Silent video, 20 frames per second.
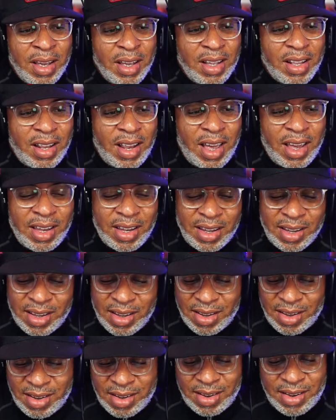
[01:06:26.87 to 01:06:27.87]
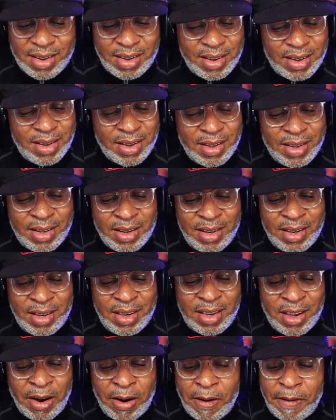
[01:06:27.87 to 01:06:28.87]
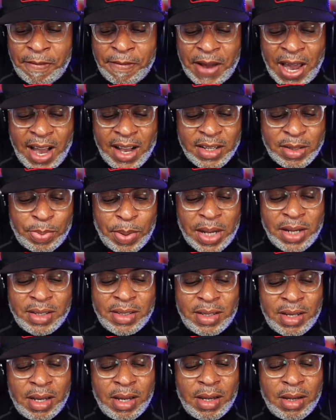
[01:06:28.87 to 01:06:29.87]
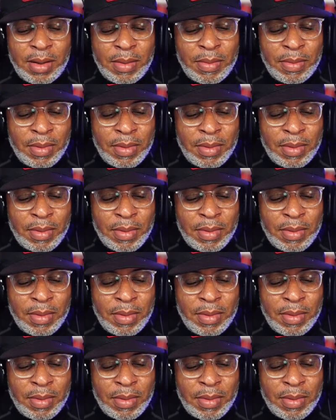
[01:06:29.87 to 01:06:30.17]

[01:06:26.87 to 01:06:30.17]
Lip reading: like they're a fast paced team.